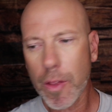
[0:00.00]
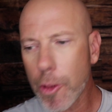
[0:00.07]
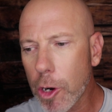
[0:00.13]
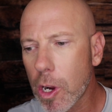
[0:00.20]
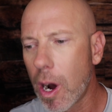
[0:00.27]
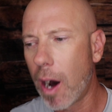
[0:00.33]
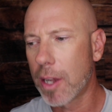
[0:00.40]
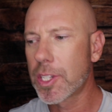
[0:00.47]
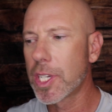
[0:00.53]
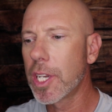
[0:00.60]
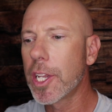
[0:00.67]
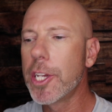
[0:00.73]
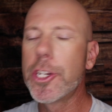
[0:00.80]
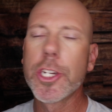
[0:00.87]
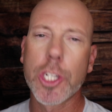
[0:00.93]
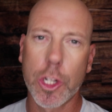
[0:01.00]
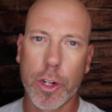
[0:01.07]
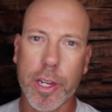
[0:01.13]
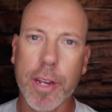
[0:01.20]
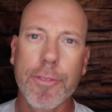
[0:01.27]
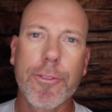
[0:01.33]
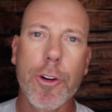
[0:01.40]
They're constantly just
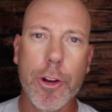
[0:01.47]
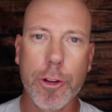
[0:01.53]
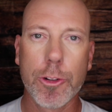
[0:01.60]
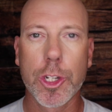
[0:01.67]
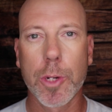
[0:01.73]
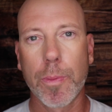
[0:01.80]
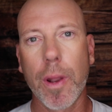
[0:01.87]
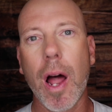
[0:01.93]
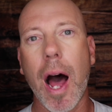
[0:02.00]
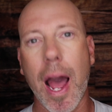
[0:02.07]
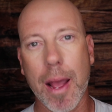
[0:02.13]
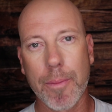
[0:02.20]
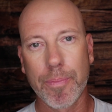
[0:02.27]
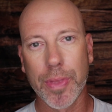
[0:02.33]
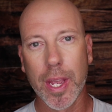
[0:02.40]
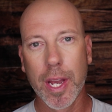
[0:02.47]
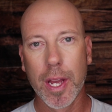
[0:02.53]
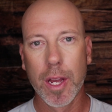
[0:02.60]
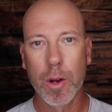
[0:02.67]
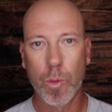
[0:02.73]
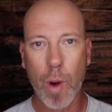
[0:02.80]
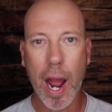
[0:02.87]
looking for new supply,
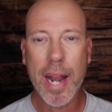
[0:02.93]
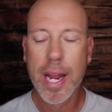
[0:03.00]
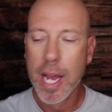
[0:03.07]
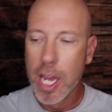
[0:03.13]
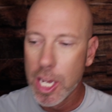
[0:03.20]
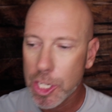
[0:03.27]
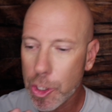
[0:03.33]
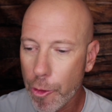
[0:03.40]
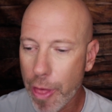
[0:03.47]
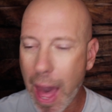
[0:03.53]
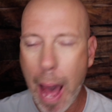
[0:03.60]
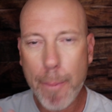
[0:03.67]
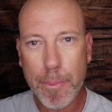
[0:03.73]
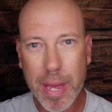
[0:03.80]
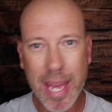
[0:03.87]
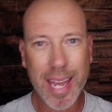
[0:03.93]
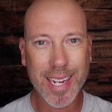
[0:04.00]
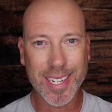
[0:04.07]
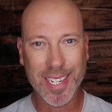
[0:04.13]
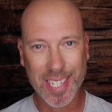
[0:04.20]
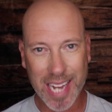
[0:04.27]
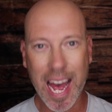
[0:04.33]
right? So that
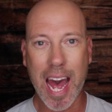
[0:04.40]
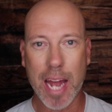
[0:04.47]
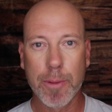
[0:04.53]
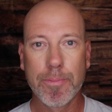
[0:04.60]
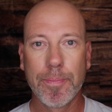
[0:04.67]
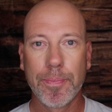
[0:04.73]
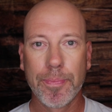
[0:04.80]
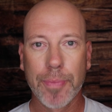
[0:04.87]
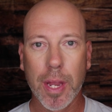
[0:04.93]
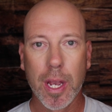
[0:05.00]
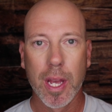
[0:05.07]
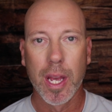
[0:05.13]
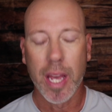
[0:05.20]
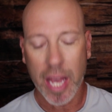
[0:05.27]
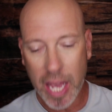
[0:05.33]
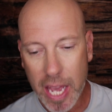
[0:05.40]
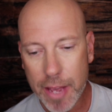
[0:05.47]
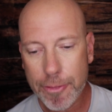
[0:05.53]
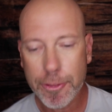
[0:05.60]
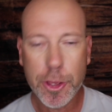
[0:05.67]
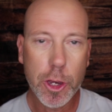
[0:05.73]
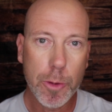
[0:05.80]
being said,
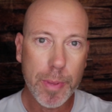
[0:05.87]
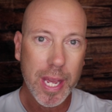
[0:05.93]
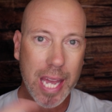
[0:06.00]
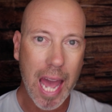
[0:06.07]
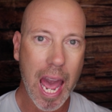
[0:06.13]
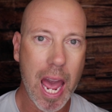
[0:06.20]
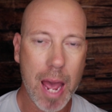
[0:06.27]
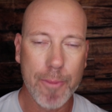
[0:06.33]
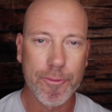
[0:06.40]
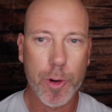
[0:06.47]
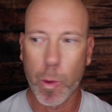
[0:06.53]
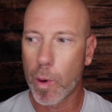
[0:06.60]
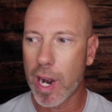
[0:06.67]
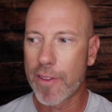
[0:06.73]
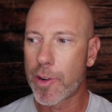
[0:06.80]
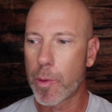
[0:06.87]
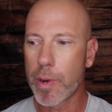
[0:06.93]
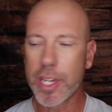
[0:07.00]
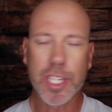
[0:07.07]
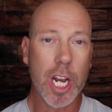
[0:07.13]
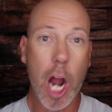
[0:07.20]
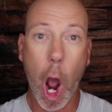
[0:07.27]
if you became, for whatever
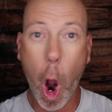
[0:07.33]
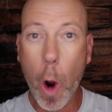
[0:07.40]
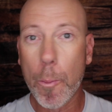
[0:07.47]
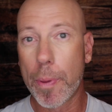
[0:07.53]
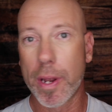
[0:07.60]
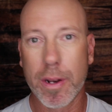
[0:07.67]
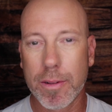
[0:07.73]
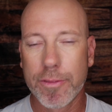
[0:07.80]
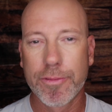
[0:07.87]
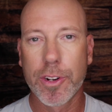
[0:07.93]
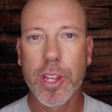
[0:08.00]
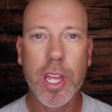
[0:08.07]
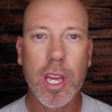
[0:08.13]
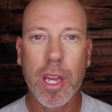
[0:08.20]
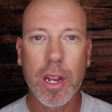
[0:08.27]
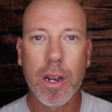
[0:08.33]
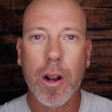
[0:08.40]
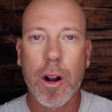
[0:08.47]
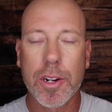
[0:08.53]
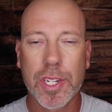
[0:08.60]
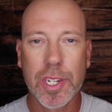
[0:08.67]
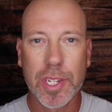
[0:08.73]
reason, open for the
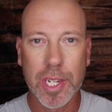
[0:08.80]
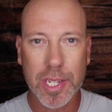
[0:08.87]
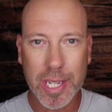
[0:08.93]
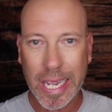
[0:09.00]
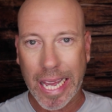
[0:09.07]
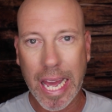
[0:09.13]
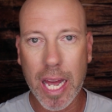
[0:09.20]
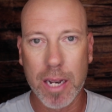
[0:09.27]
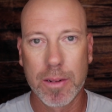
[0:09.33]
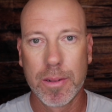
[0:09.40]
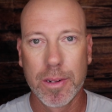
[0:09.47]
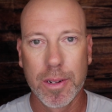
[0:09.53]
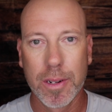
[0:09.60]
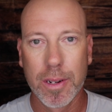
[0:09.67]
narcissist again,